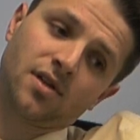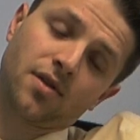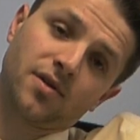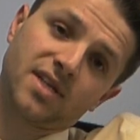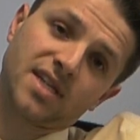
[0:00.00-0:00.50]

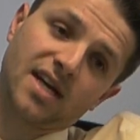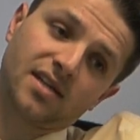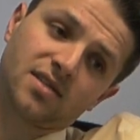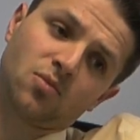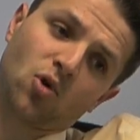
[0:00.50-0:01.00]
30
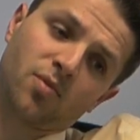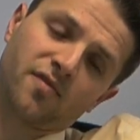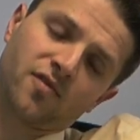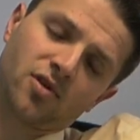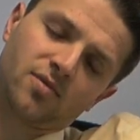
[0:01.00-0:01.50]
seconds more
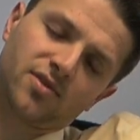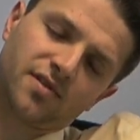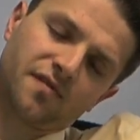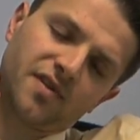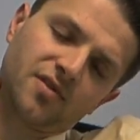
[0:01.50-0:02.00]
preferable
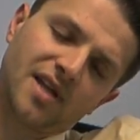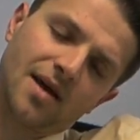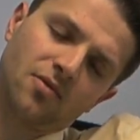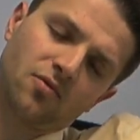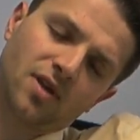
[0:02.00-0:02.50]
to feel
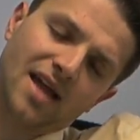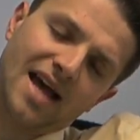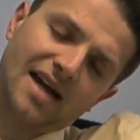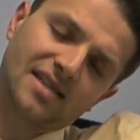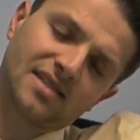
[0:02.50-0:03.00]
that
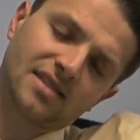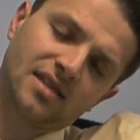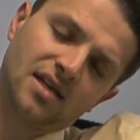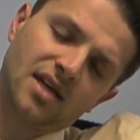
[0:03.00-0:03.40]
relax.